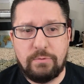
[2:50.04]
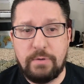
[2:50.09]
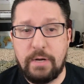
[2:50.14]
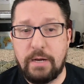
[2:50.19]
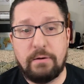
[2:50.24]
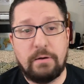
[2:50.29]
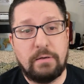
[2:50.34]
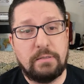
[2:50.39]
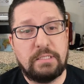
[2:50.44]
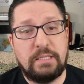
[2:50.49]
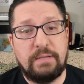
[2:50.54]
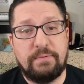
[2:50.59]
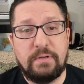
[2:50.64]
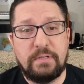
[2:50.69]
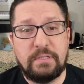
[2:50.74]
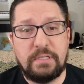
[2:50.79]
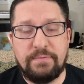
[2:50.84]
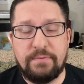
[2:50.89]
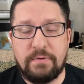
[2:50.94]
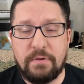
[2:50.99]
Right around
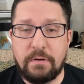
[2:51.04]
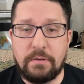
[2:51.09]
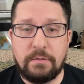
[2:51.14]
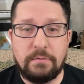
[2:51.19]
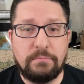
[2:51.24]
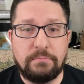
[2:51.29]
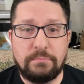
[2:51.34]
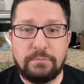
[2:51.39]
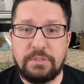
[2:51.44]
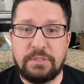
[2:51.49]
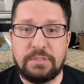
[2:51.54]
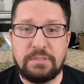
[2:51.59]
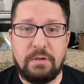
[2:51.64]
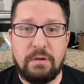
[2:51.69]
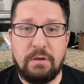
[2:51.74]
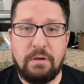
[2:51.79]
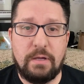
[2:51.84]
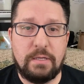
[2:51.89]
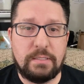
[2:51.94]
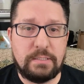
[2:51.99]
7,700, which
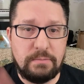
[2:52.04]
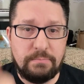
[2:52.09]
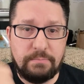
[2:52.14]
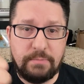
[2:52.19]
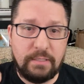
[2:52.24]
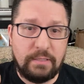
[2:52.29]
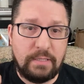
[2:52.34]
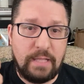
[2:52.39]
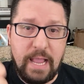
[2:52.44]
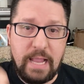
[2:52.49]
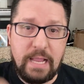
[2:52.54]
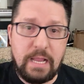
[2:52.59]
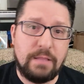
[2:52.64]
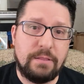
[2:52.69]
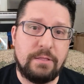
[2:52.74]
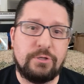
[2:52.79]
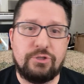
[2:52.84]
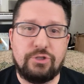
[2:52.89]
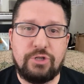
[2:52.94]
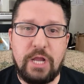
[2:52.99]
is awesome. Hit like
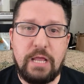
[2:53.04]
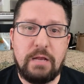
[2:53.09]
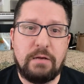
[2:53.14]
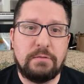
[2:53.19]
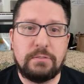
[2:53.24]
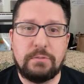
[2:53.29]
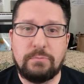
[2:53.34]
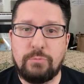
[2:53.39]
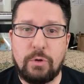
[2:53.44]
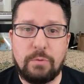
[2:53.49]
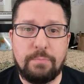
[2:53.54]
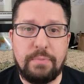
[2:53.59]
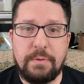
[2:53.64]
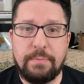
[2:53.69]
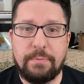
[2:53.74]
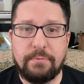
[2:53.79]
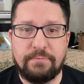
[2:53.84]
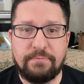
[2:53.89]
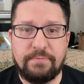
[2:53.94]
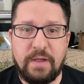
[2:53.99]
on the channel so more
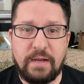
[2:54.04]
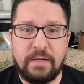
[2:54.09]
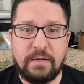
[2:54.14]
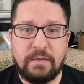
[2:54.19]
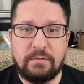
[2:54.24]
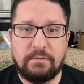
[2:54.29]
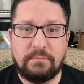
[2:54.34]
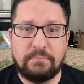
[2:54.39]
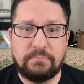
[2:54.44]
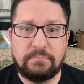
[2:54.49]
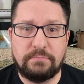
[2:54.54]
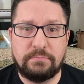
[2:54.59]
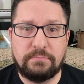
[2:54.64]
people find it.